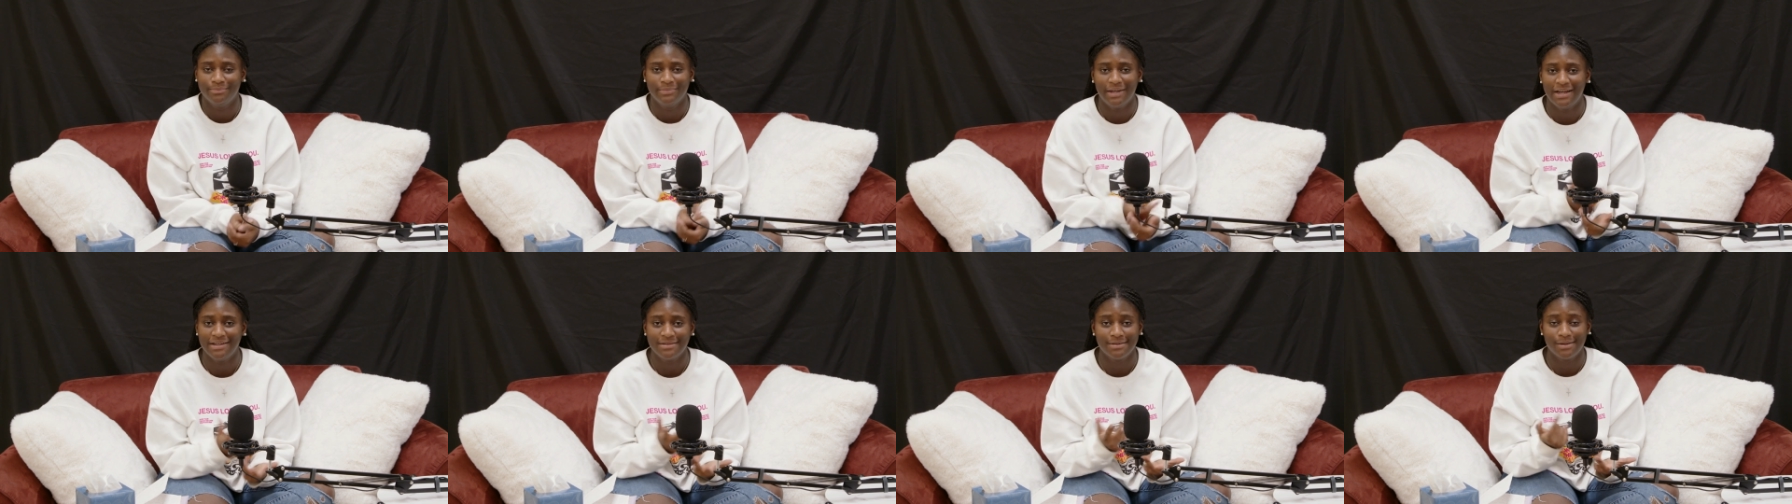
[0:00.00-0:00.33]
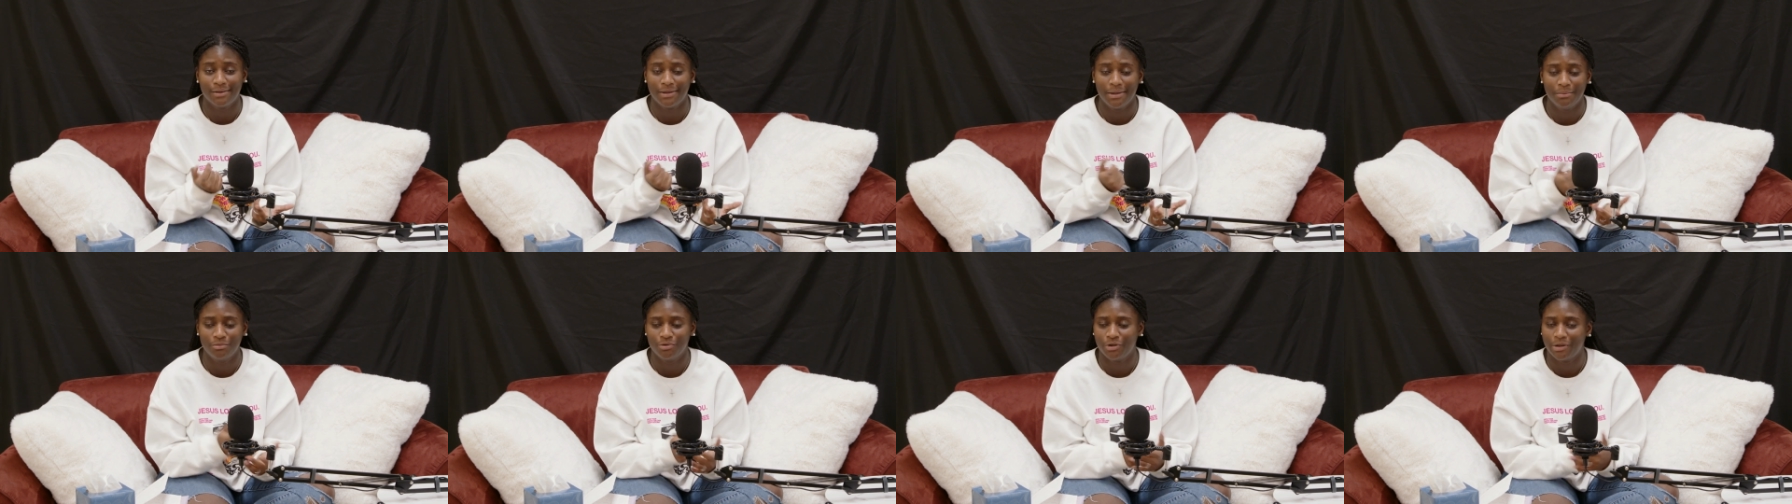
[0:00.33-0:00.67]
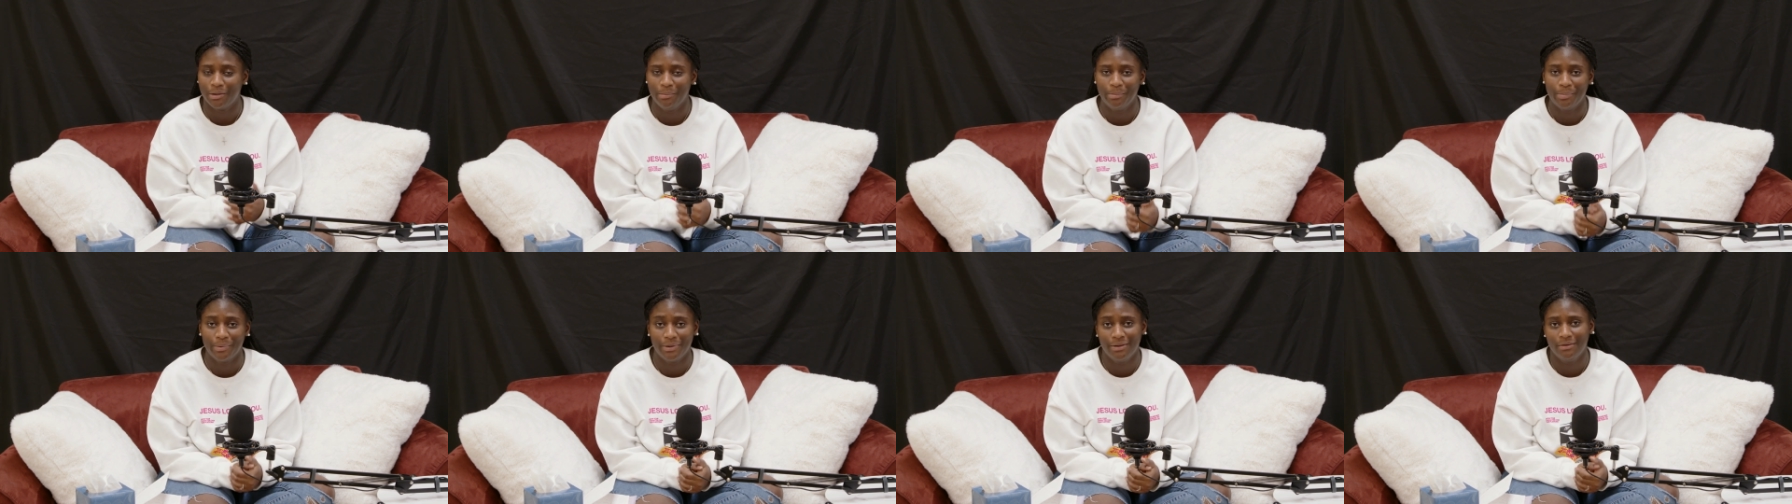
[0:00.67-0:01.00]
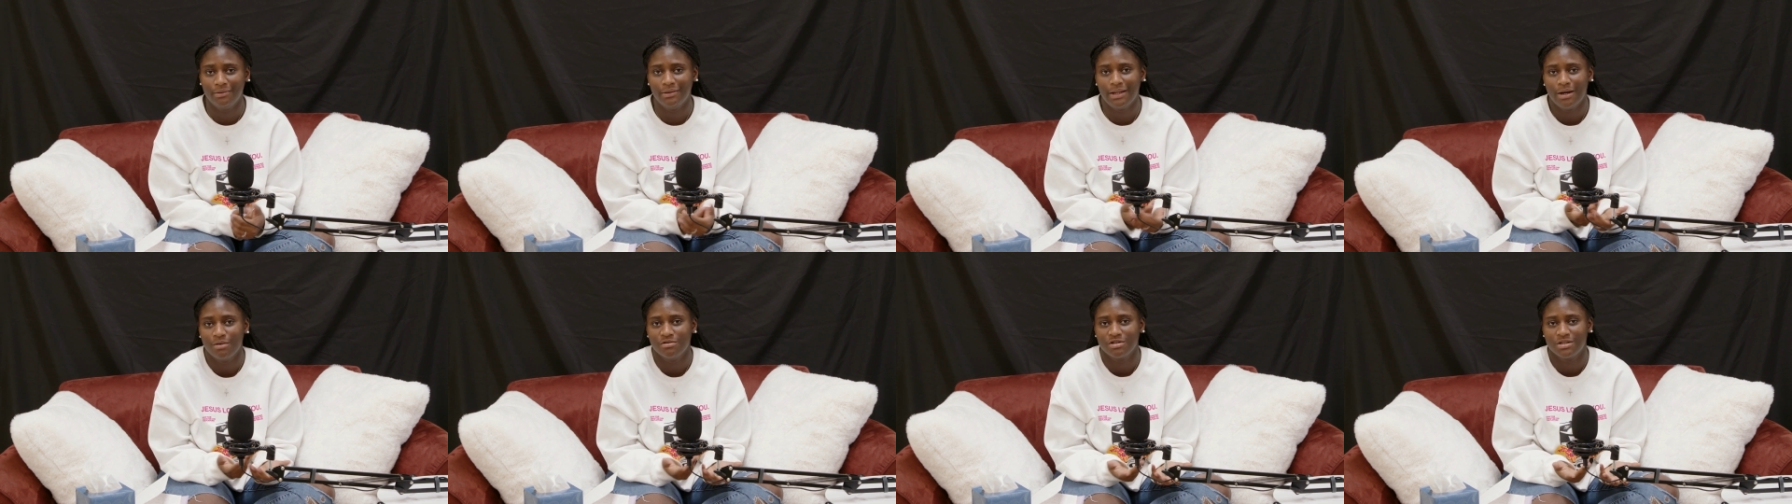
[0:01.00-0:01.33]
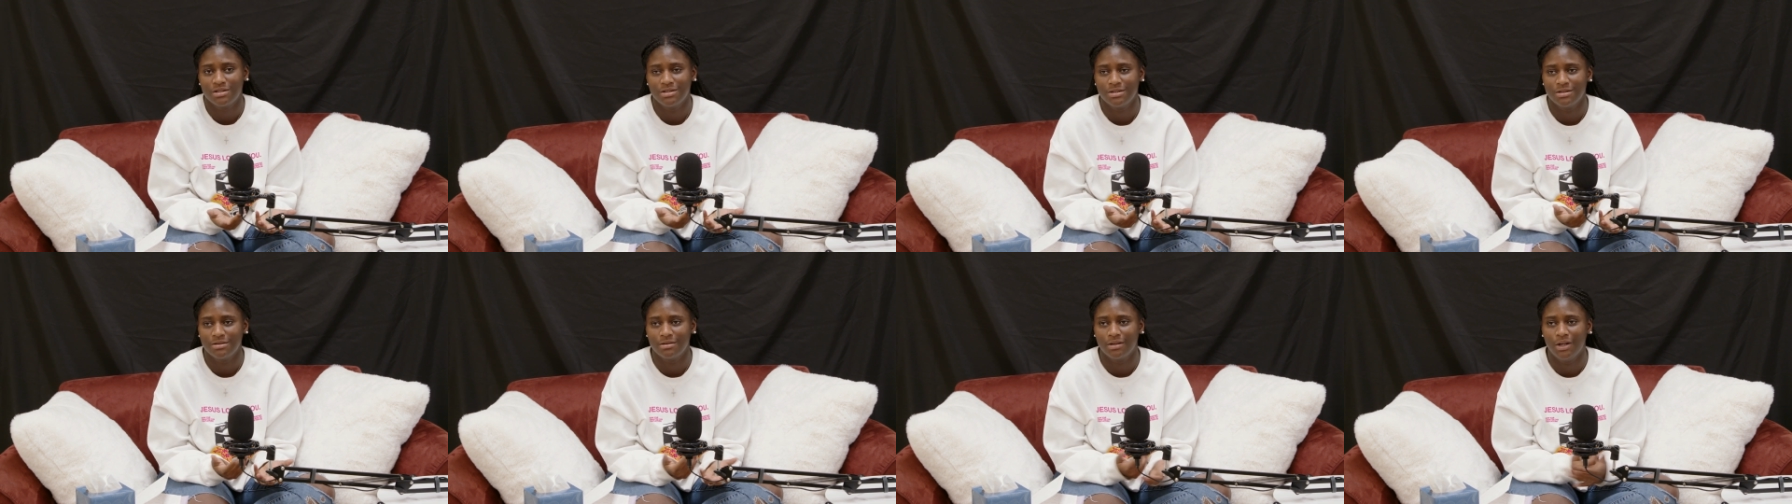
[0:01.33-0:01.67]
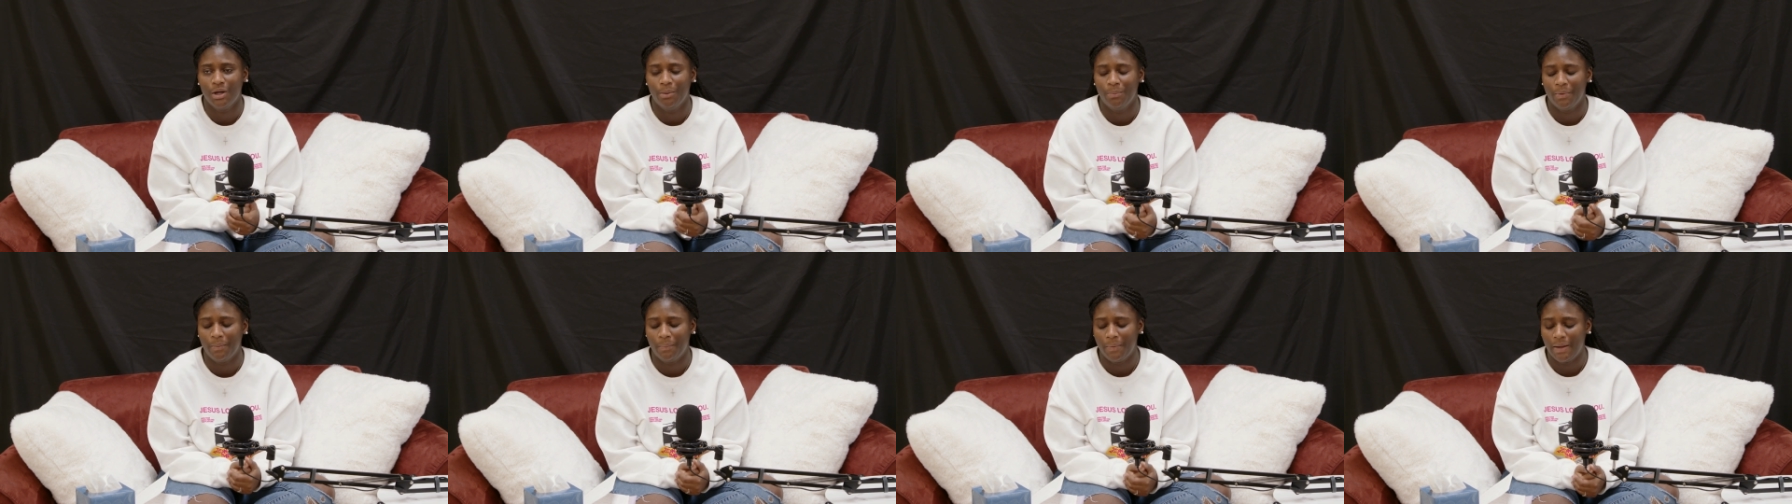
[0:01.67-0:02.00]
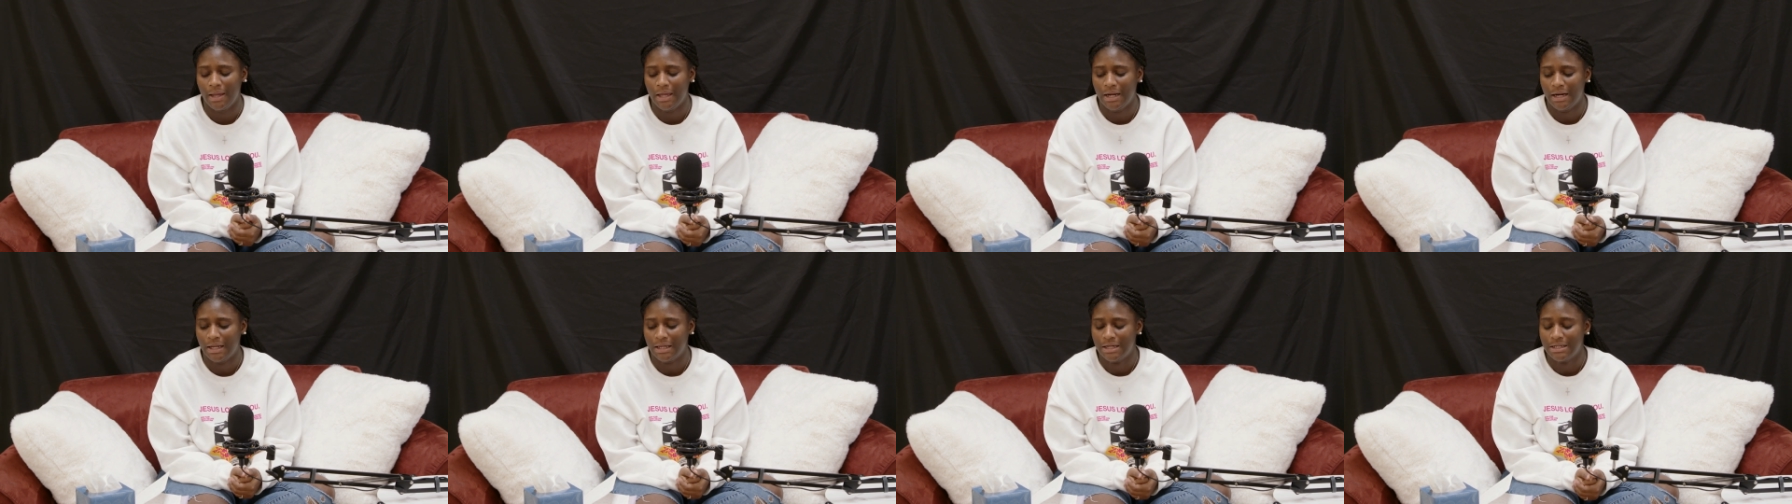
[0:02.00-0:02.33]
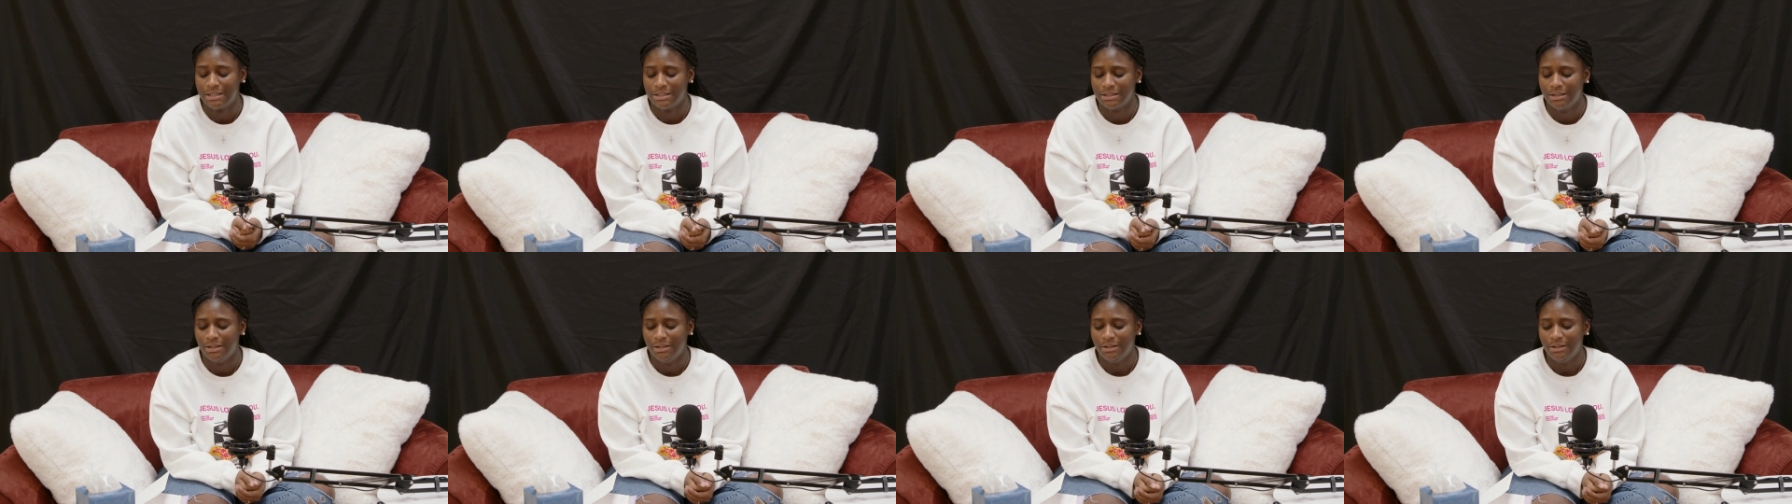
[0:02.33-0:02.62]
kept drinking, but that was to numb the pain, I guess.